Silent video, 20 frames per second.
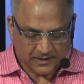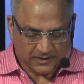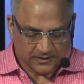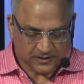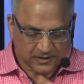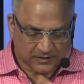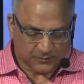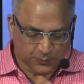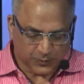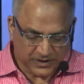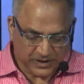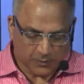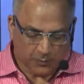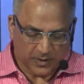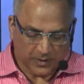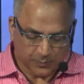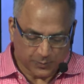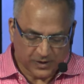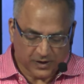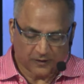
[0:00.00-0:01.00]
That we,
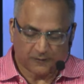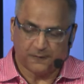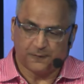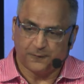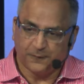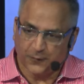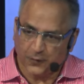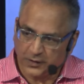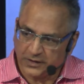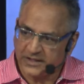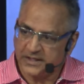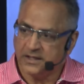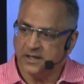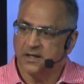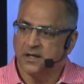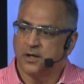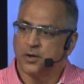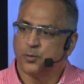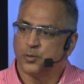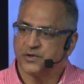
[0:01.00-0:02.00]
when we are fully
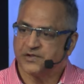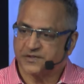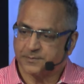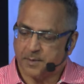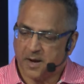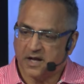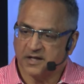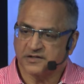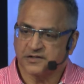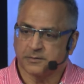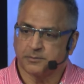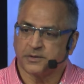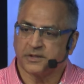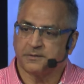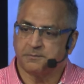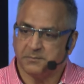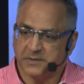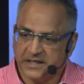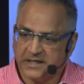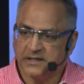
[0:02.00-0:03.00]
responsible, it
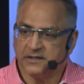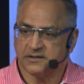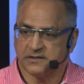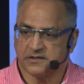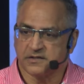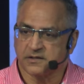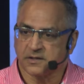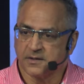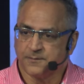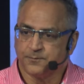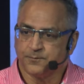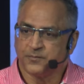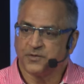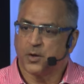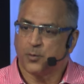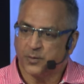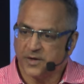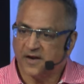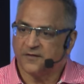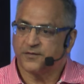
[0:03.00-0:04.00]
means
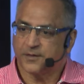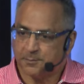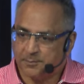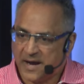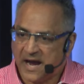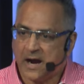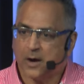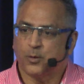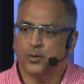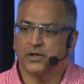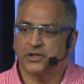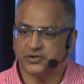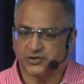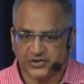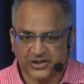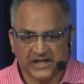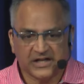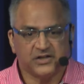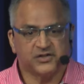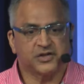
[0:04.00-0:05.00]
that we have the power to
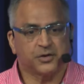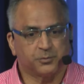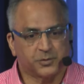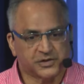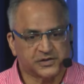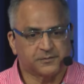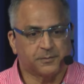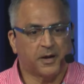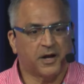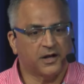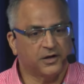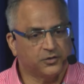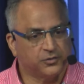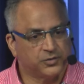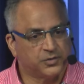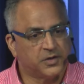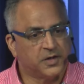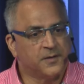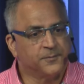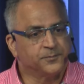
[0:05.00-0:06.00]
change and respond
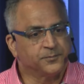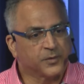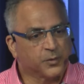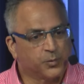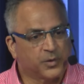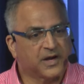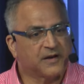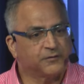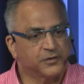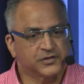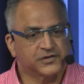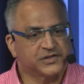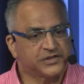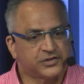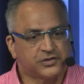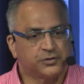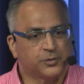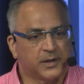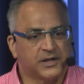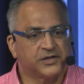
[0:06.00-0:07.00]
to whatever
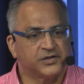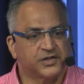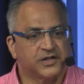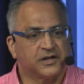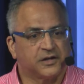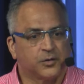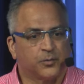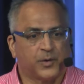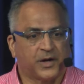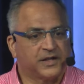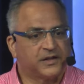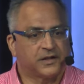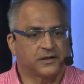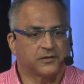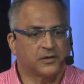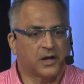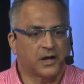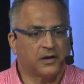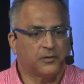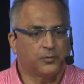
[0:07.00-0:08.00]
situation in a way that
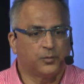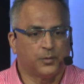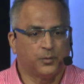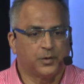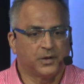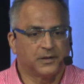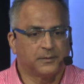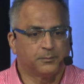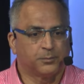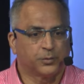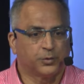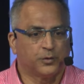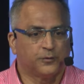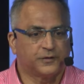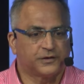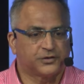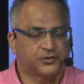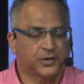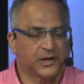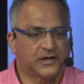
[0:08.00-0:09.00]
uh, will improve
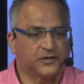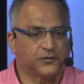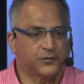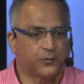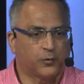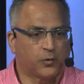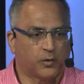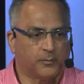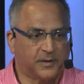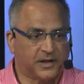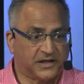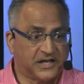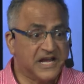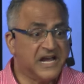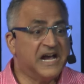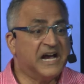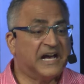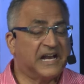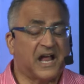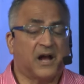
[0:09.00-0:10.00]
and transform it.
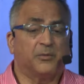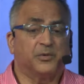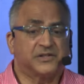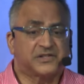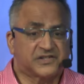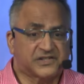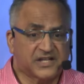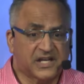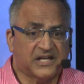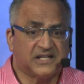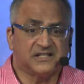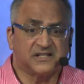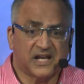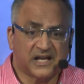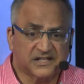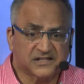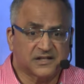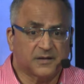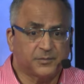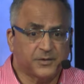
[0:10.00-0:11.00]
And I would say
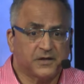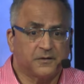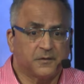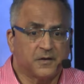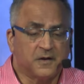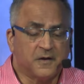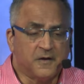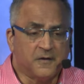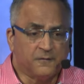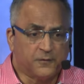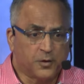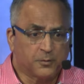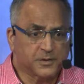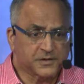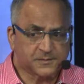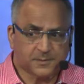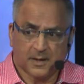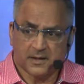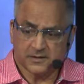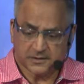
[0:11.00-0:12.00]
accepting full
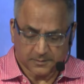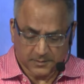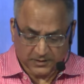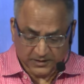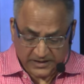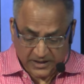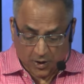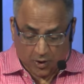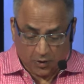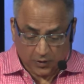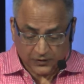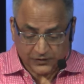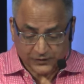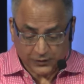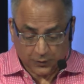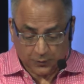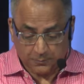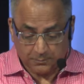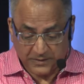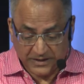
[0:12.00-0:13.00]
responsibility
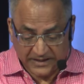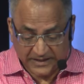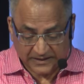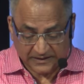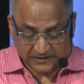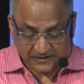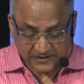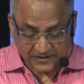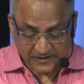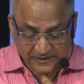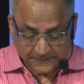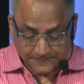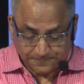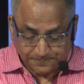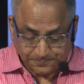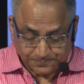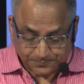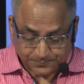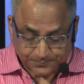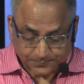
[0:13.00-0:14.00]
also means
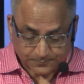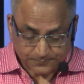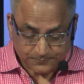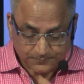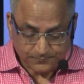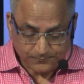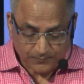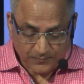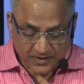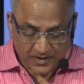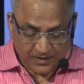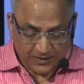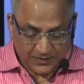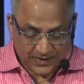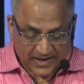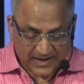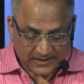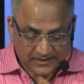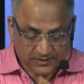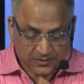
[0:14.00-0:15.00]

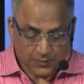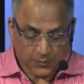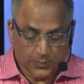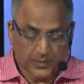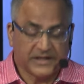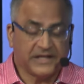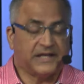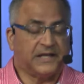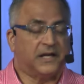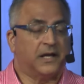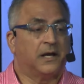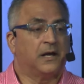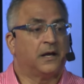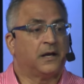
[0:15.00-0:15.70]
that we